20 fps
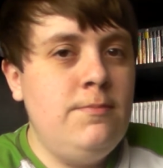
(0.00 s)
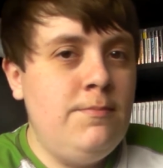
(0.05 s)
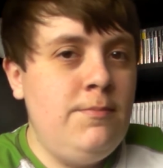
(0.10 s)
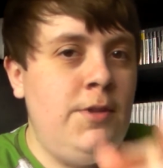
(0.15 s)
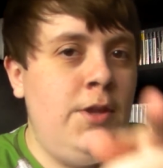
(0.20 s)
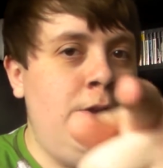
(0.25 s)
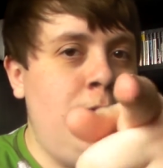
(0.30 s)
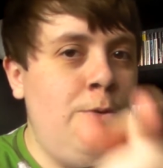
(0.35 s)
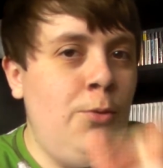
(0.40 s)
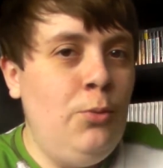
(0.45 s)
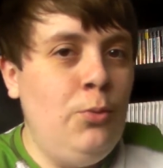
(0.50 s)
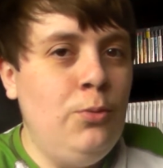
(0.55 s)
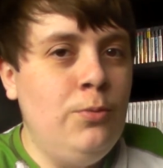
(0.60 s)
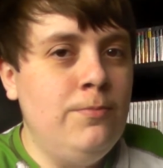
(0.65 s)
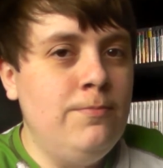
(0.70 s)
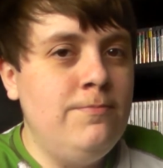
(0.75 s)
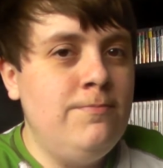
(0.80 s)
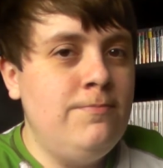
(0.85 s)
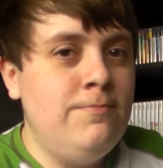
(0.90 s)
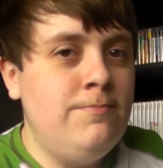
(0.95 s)
You.
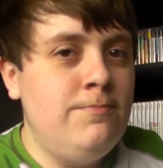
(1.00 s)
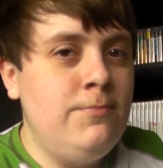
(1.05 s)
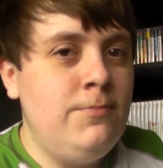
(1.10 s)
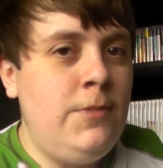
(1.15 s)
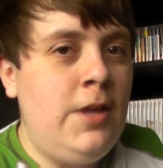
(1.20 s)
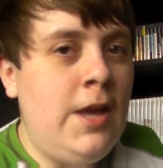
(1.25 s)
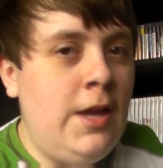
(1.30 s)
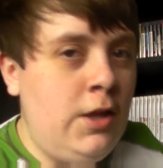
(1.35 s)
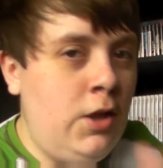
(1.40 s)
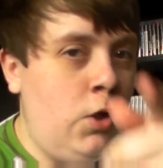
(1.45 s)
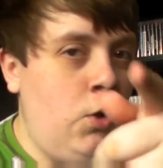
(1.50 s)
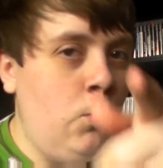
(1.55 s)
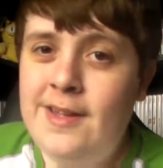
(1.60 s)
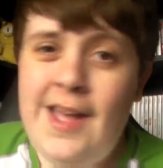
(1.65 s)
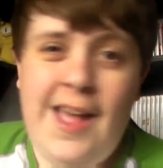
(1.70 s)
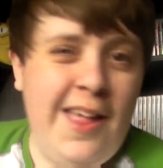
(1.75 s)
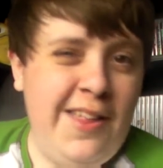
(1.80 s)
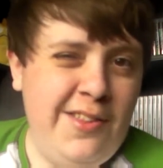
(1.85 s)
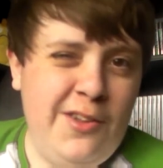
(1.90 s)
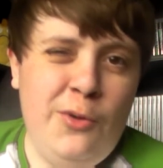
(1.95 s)
Yeah, you. And
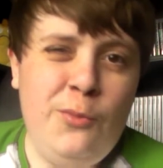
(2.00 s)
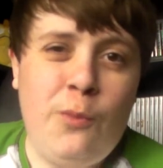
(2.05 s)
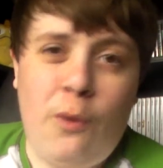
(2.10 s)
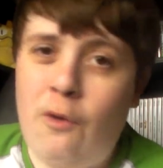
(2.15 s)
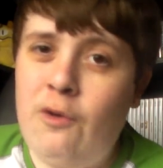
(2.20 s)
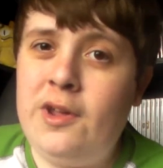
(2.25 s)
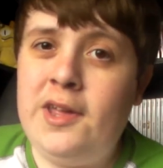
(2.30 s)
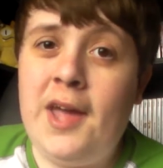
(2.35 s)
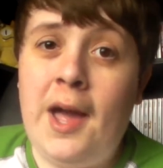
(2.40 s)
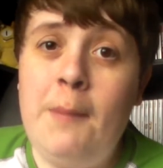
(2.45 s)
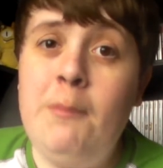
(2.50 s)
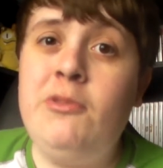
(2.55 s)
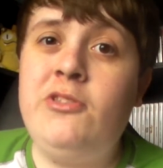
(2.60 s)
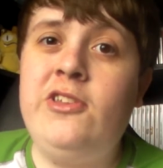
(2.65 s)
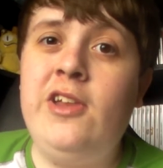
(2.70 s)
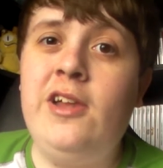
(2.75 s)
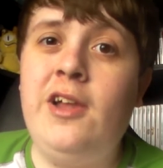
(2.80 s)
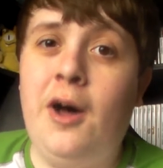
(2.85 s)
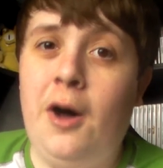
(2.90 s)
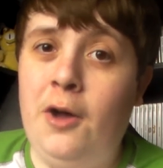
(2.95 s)
ah, don't worry, I'm
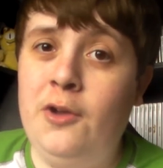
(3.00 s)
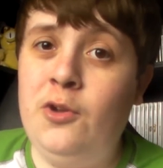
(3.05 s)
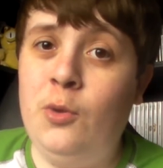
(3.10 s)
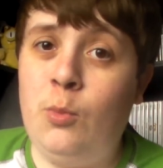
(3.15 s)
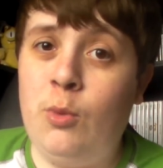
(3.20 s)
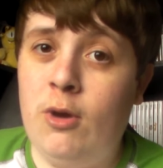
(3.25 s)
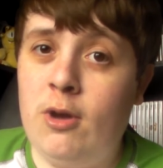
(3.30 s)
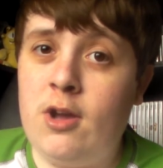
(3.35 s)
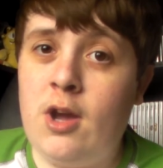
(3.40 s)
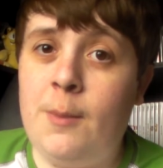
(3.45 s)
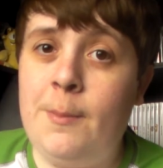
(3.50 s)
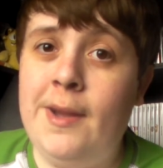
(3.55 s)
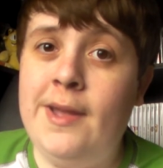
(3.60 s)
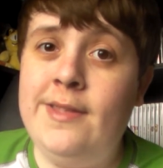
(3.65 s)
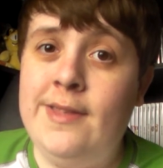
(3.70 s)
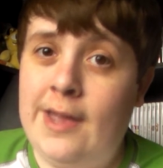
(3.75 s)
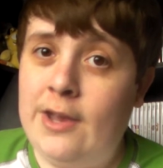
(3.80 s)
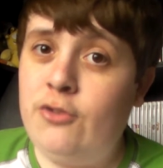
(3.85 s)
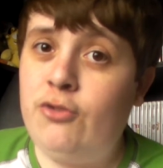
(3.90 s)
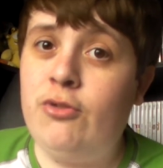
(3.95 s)
still hard at work on my
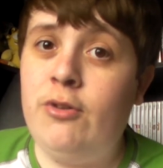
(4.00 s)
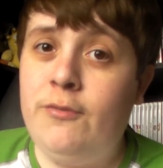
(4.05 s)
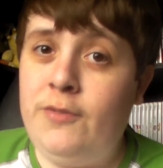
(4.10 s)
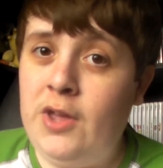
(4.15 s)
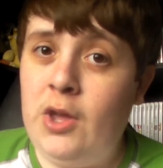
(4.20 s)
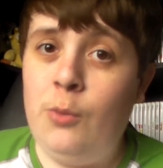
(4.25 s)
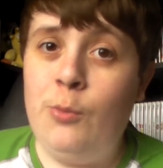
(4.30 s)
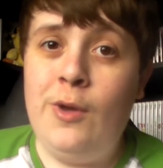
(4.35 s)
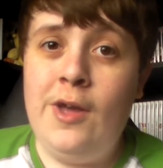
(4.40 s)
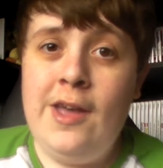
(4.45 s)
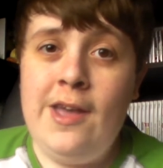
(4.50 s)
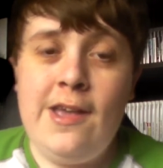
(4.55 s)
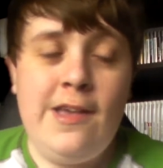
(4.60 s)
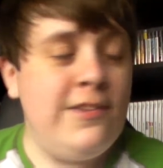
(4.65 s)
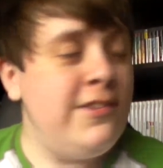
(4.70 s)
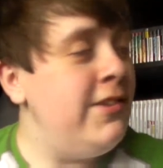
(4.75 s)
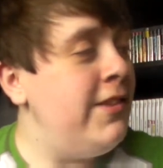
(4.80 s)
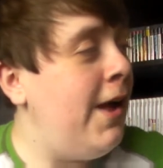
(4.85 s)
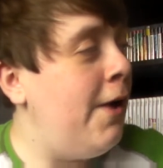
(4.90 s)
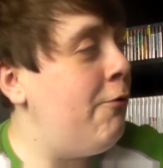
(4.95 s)
next review.
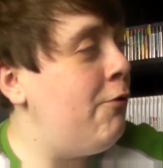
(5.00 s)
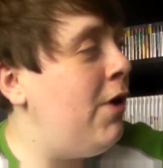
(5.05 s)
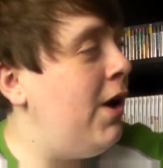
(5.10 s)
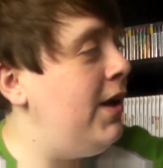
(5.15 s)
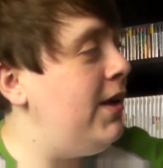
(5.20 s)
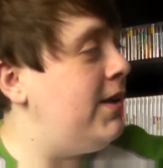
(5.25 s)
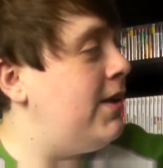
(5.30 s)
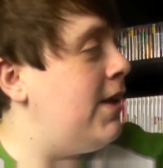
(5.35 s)
Isn't that right,